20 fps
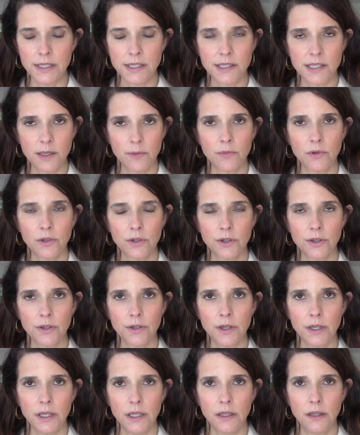similar
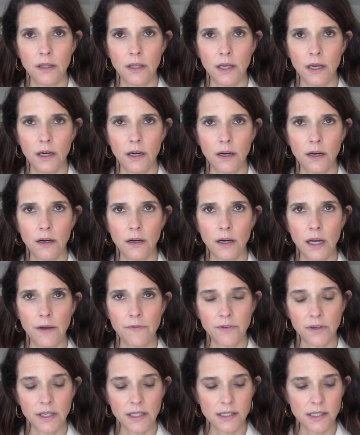in their
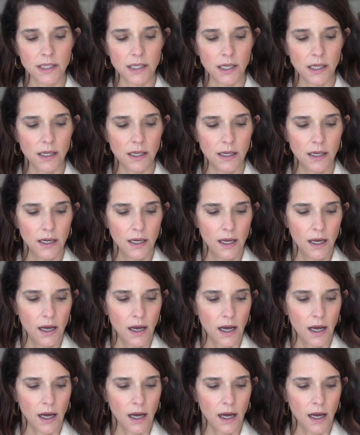efficacy.